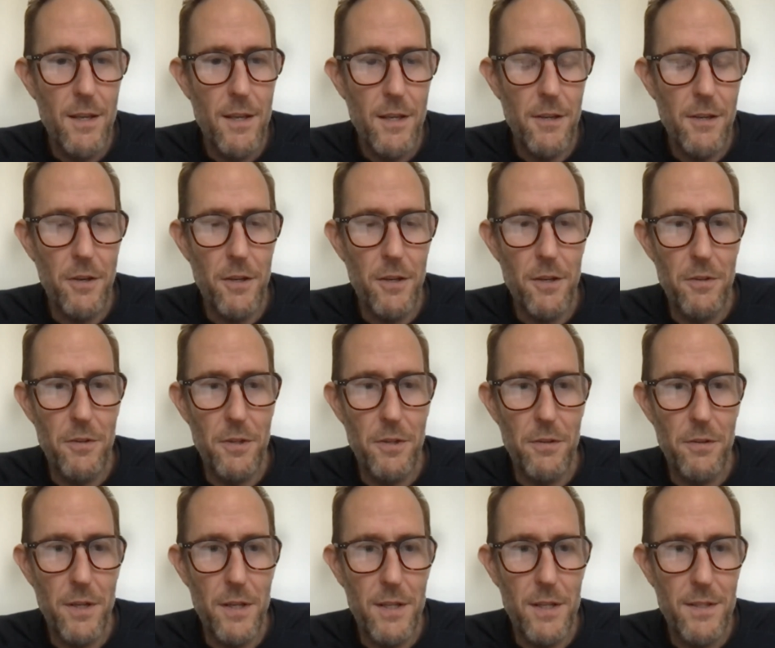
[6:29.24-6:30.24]
hearing all the
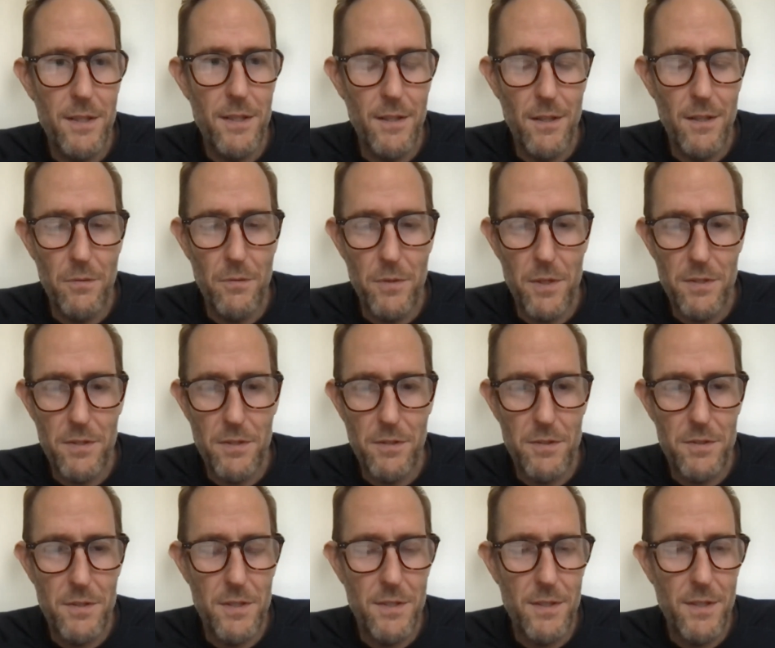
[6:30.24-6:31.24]
great uh,
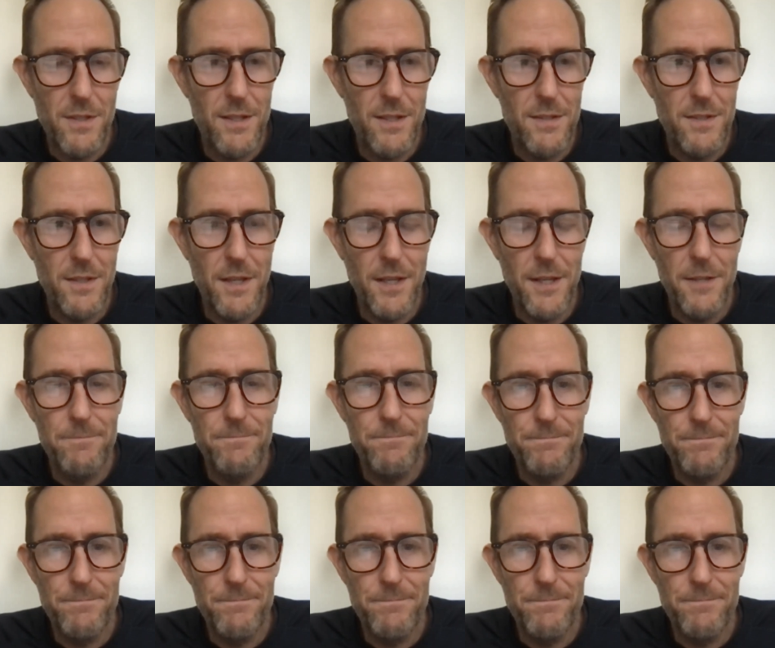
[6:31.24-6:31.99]
research discussed today.